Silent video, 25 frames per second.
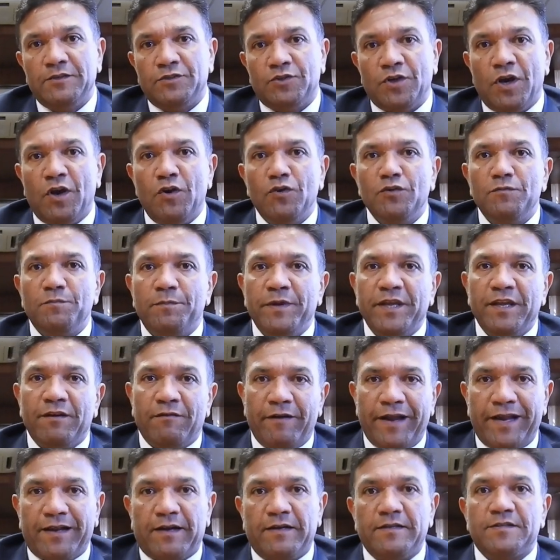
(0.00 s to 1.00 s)
Don't be
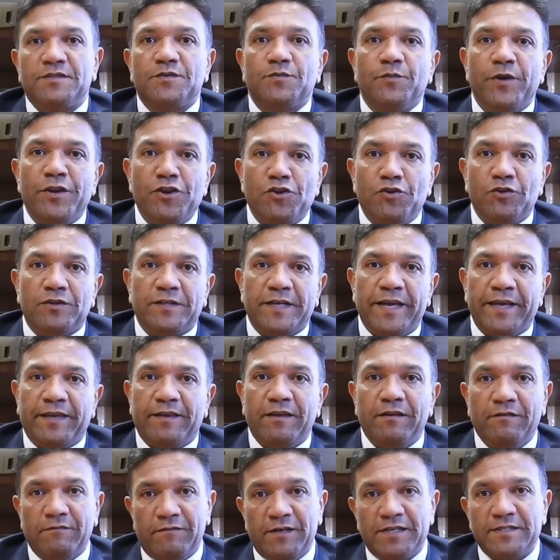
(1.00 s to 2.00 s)
reckless when you're
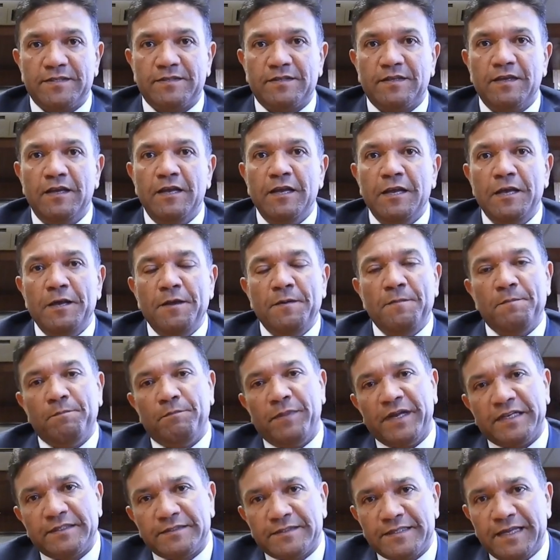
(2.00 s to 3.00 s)
taking risk.
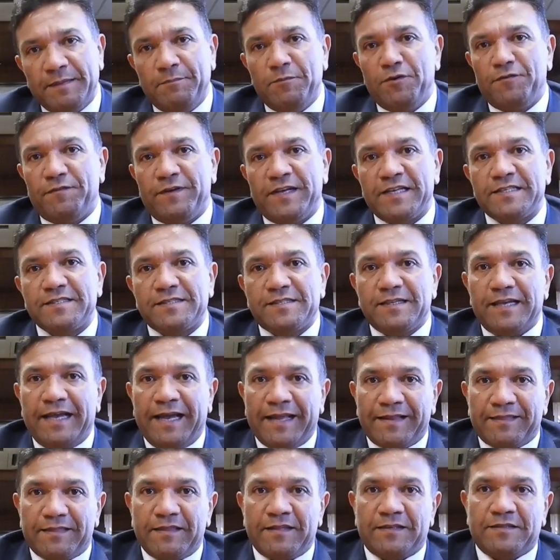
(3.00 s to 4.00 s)
But some of
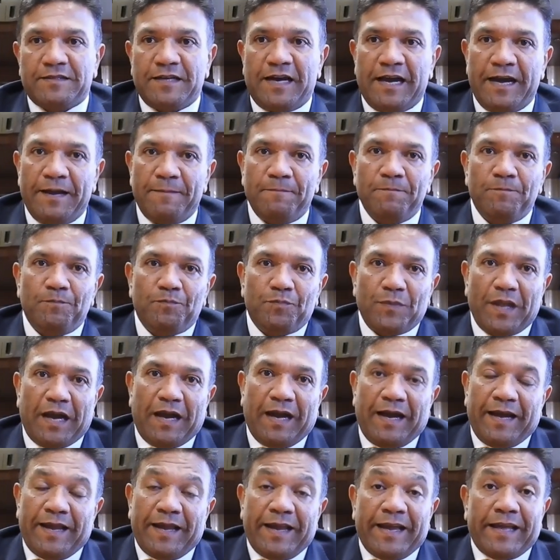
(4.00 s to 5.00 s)
us at the time,
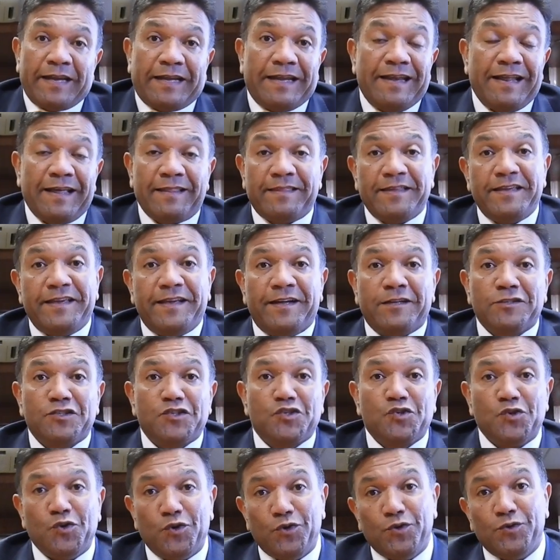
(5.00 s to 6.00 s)
I had nothing
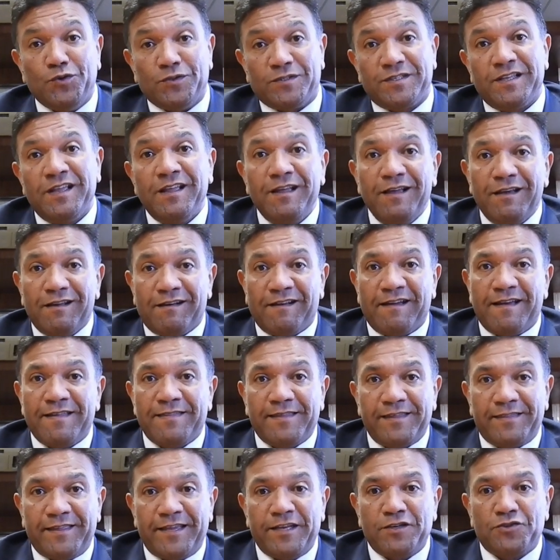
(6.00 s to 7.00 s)
else to lose
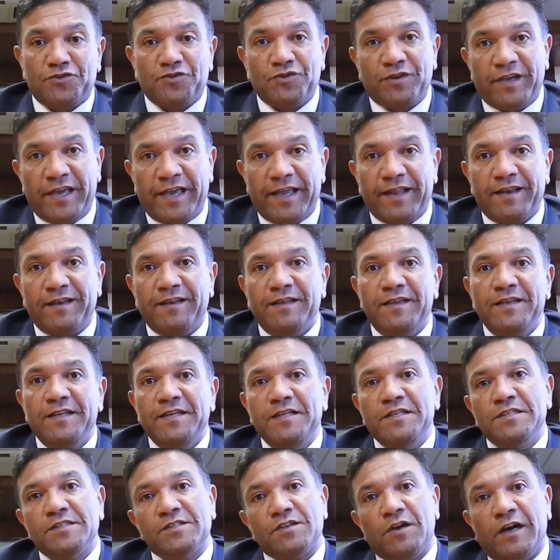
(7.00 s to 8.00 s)
rather than to gain.
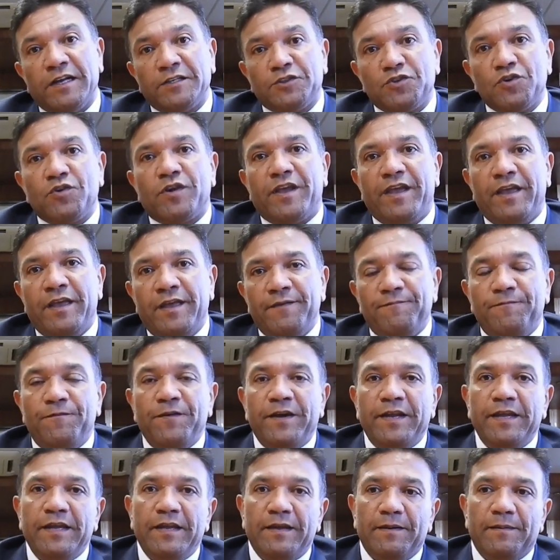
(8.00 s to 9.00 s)
So I took
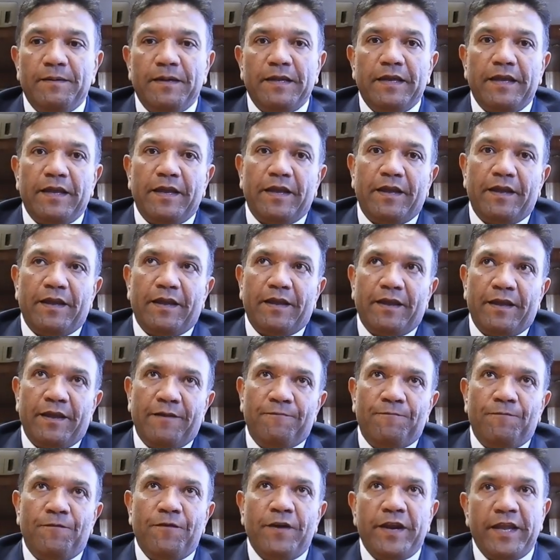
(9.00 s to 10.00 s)

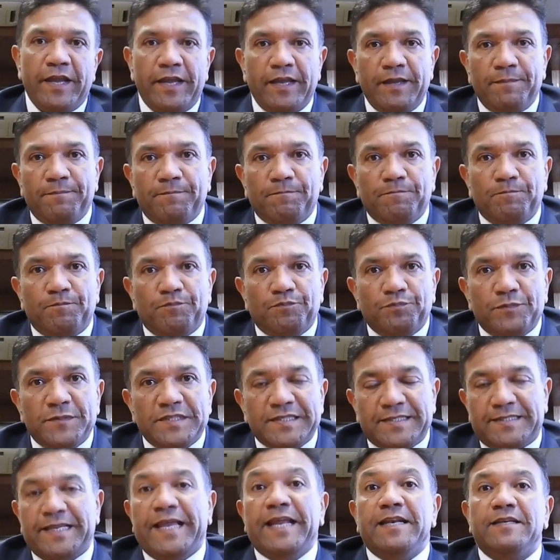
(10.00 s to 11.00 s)
every
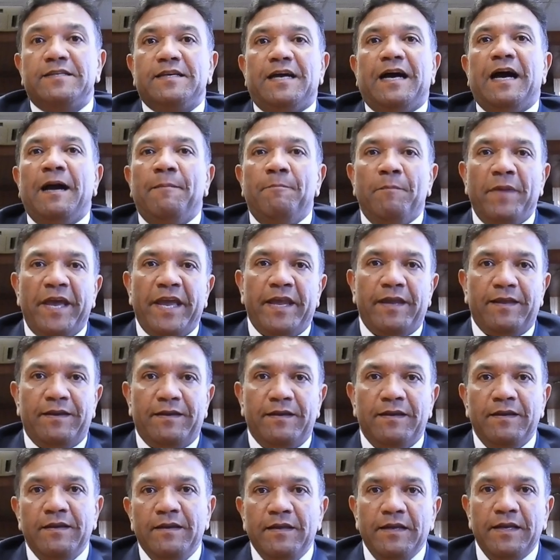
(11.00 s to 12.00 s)
cent I
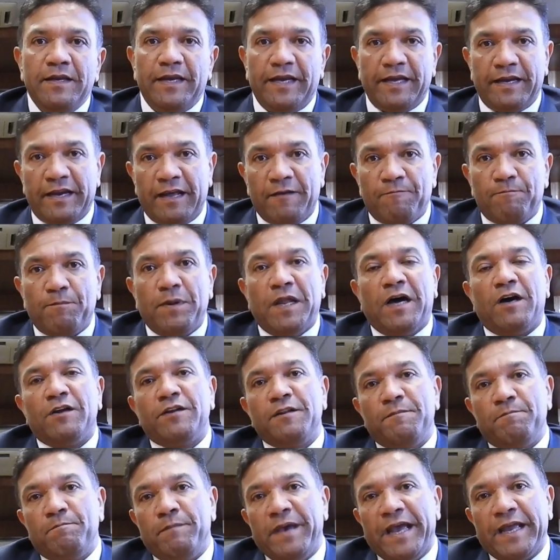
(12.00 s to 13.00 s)
made and I
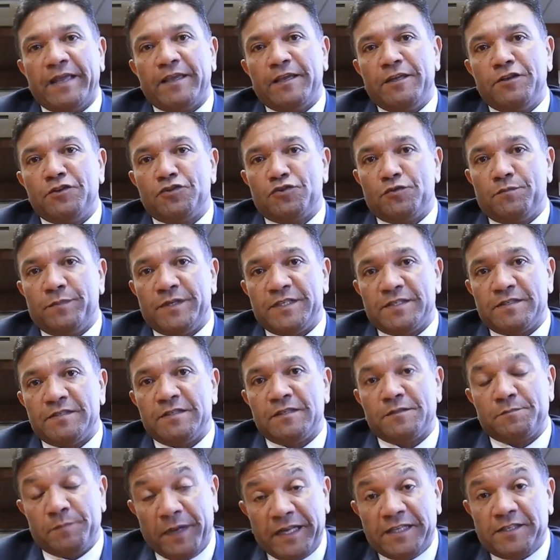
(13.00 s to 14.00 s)
plowed it back into
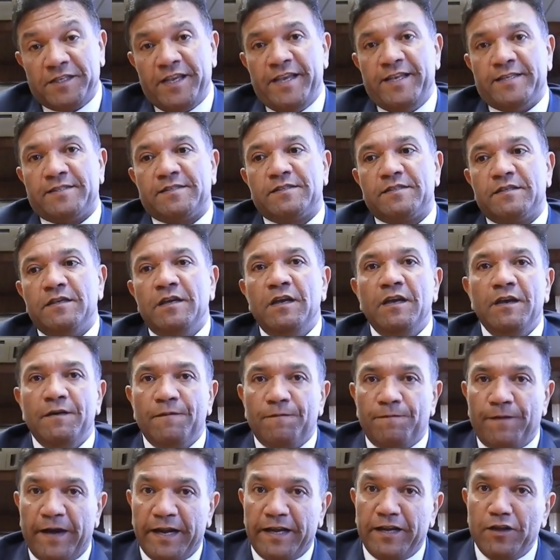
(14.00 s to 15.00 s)
business. But yes,
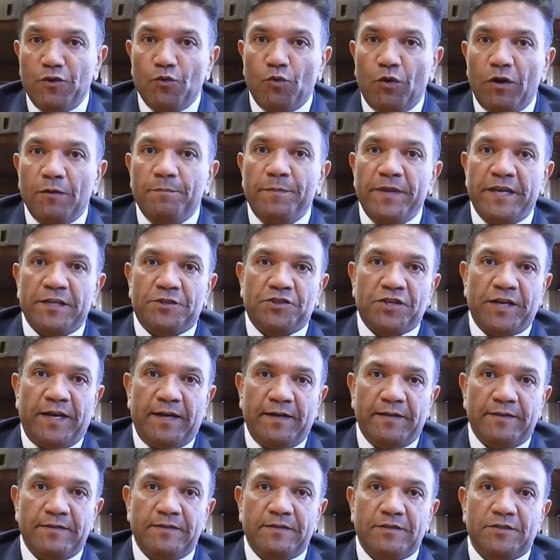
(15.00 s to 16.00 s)
funding will be a
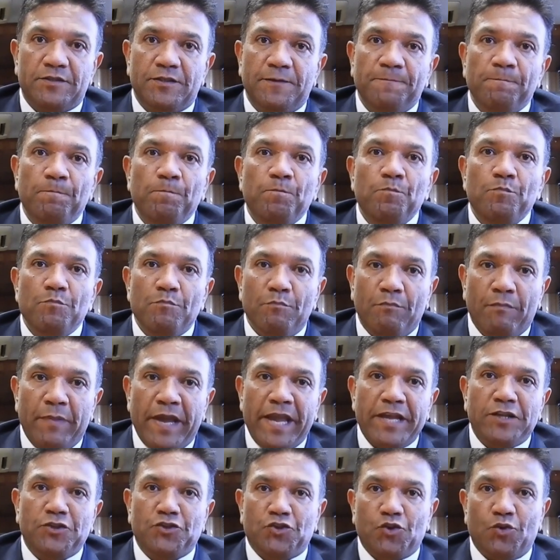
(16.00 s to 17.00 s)
challenge.
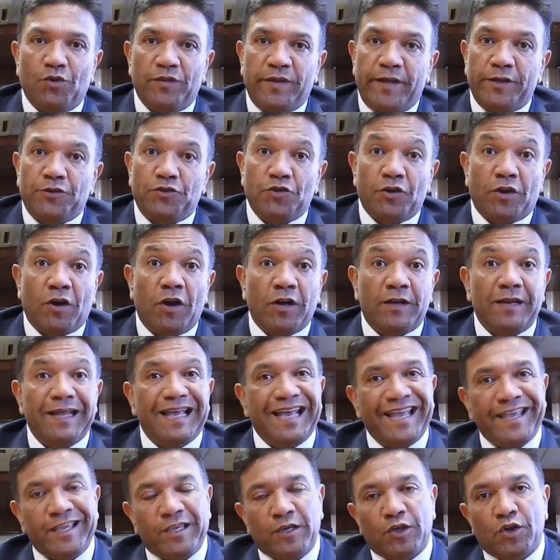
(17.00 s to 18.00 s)
Make sure that you
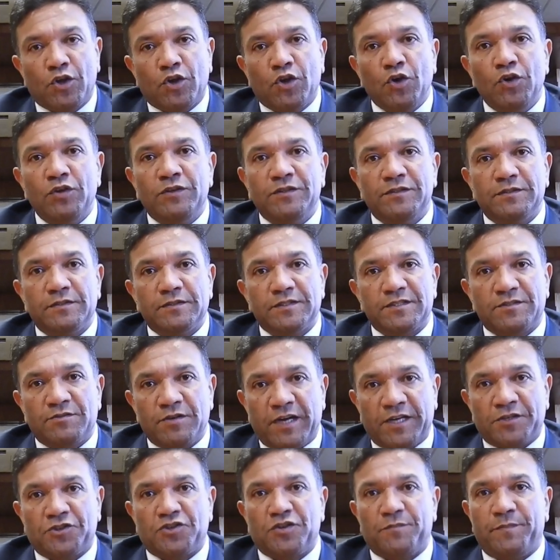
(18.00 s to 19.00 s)
got a good
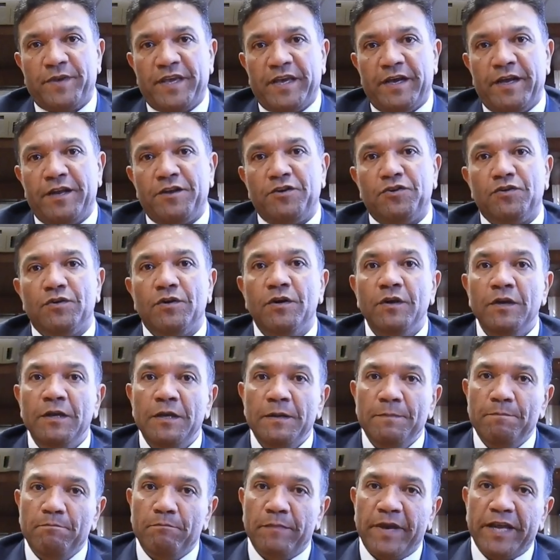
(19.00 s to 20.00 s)
structure behind you.
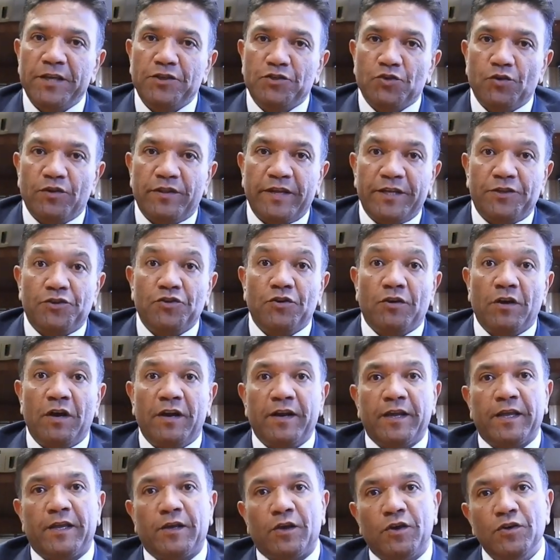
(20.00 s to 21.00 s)
Make sure that you
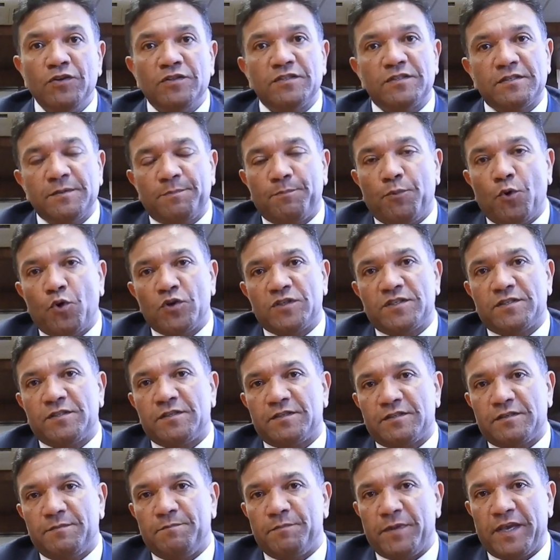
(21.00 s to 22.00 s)
got a good support
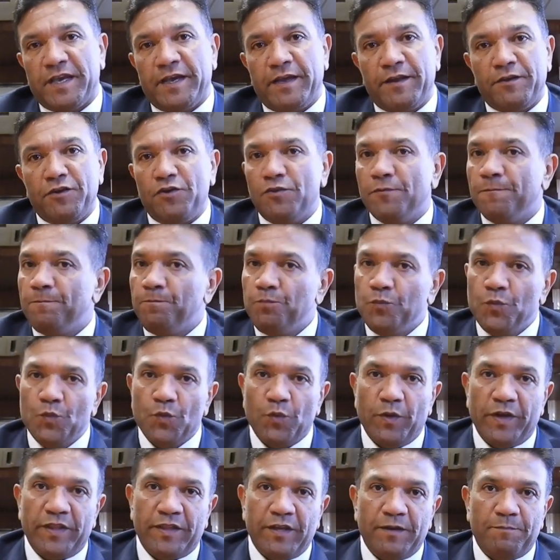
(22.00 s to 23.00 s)
system behind you,
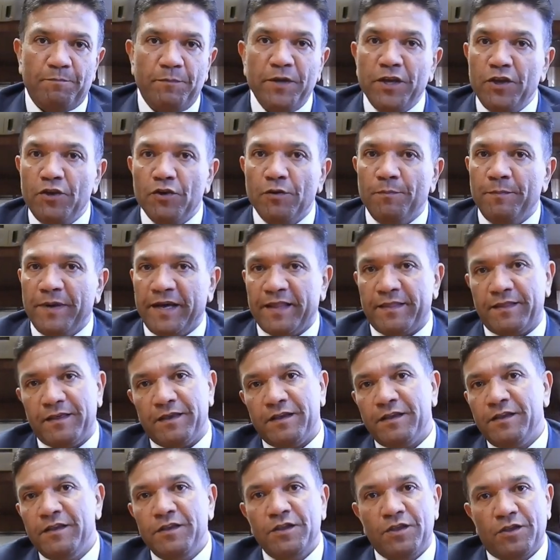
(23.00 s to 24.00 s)
whether it be your
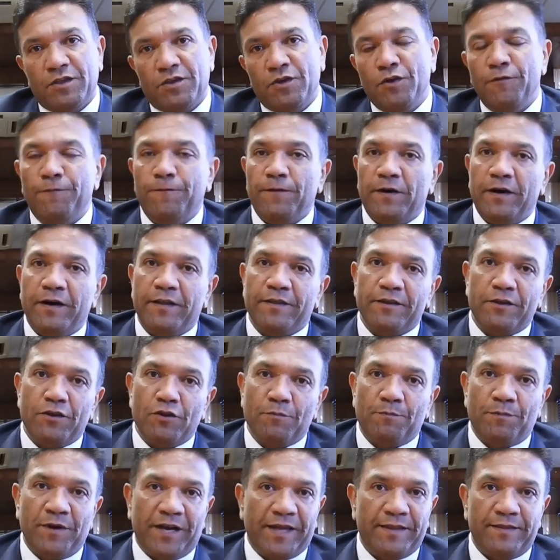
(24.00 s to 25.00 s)
mother, your father,
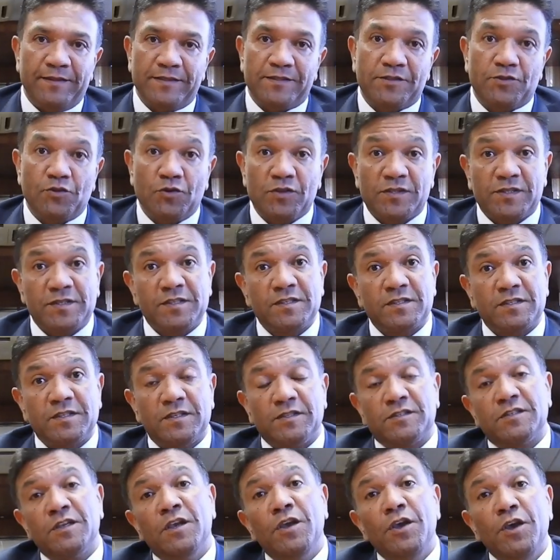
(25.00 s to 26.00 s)
your brothers, your
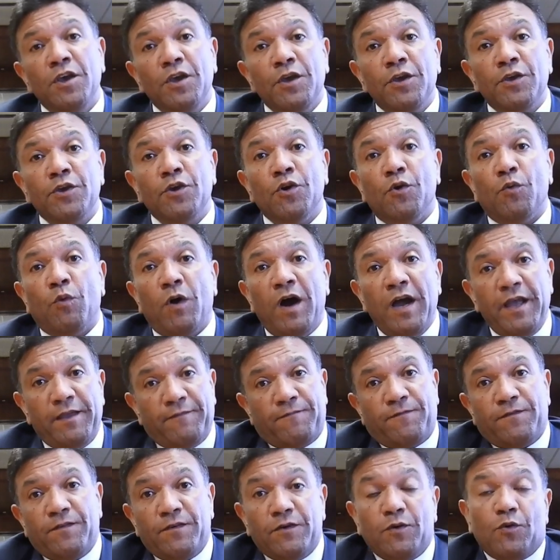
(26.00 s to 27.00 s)
sisters, your
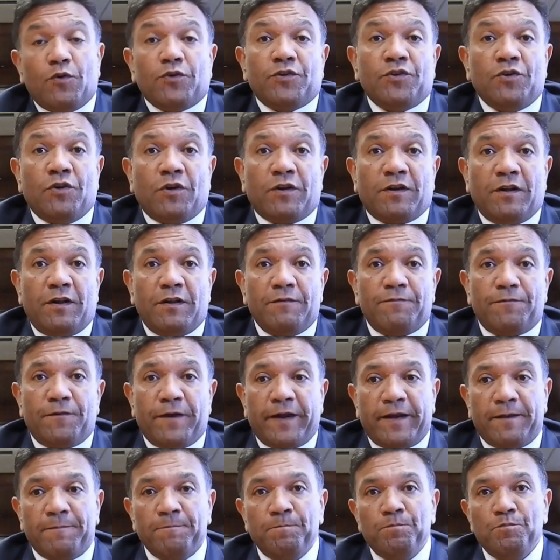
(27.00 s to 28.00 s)
wife, your
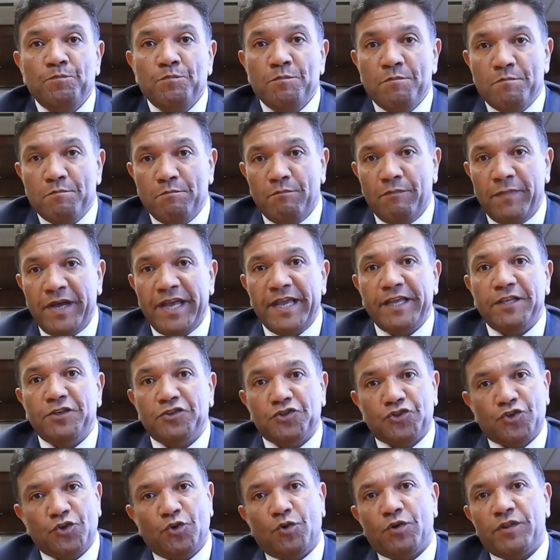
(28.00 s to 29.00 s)
girlfriend. Make
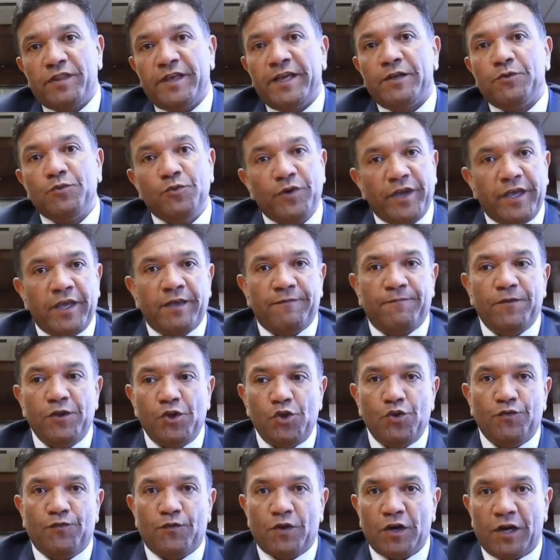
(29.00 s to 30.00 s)
sure that whatever
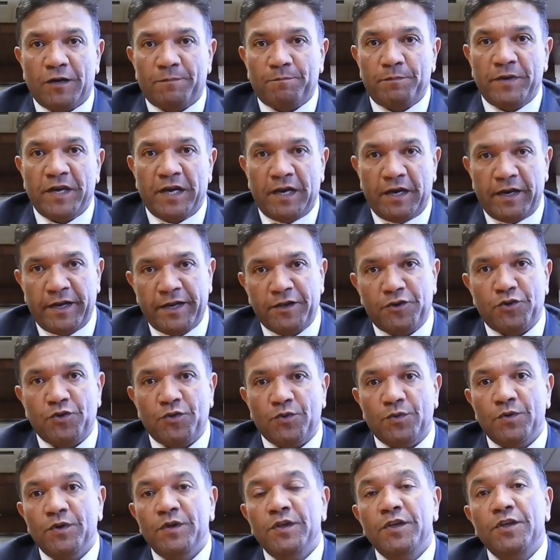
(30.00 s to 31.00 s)
you've got behind
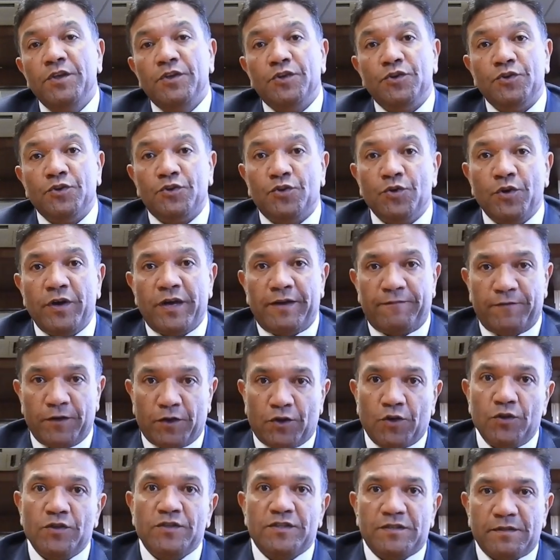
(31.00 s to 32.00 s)
you, you do have a
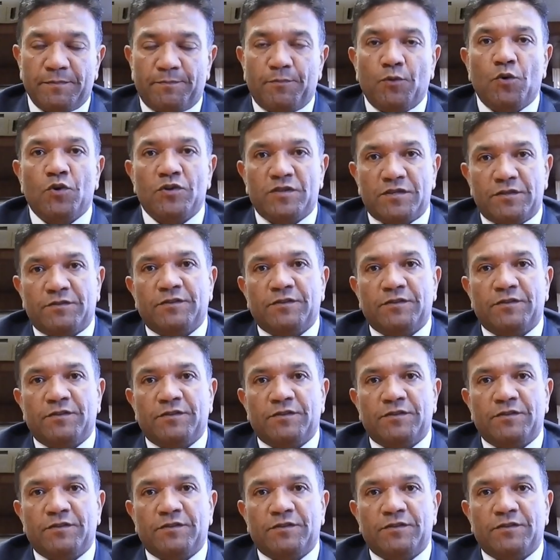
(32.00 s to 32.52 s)
good support